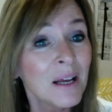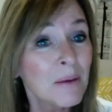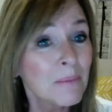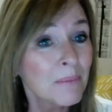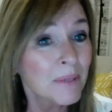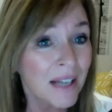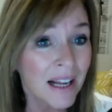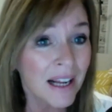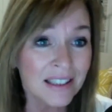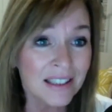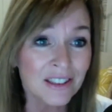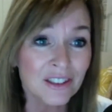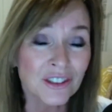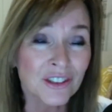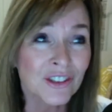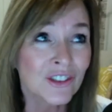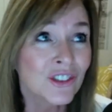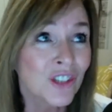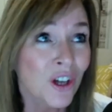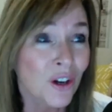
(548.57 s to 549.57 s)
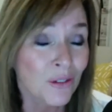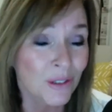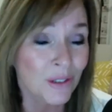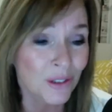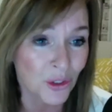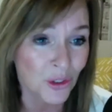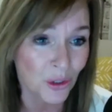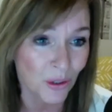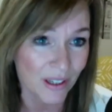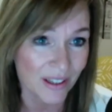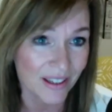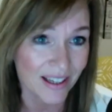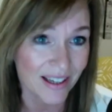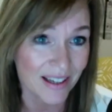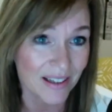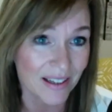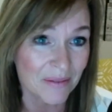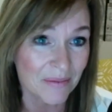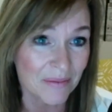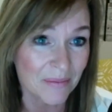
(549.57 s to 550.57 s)
but I so enjoyed
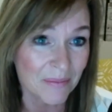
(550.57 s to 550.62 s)
that.